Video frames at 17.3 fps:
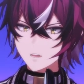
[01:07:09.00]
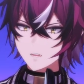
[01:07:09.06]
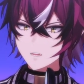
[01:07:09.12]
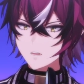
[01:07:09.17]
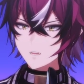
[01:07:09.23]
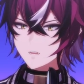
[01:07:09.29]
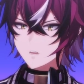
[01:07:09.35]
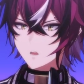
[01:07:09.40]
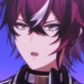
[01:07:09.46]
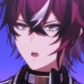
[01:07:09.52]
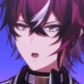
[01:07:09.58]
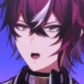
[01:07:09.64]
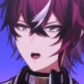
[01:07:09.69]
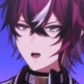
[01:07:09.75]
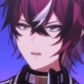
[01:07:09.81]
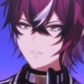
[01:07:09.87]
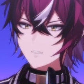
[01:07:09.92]

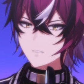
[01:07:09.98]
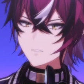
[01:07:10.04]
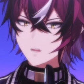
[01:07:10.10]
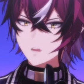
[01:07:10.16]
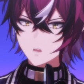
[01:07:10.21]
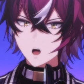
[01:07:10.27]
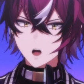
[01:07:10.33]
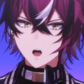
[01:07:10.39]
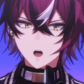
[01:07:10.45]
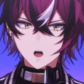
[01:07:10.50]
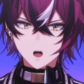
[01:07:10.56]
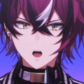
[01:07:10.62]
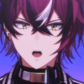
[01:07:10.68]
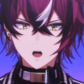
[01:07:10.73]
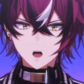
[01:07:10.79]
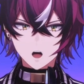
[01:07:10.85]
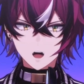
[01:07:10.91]
rhythms
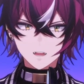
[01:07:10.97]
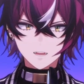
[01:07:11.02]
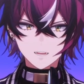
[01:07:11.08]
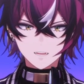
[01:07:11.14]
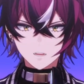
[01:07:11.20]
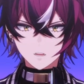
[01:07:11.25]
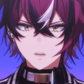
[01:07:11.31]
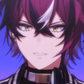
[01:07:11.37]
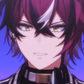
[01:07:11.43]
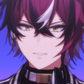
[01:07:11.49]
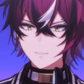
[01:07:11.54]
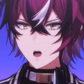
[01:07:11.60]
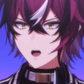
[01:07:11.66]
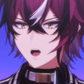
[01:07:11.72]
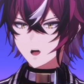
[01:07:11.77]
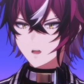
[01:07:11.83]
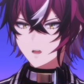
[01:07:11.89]
of your
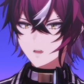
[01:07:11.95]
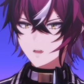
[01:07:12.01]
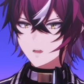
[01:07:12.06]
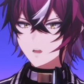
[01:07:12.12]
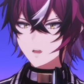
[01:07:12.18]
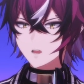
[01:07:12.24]
pulse.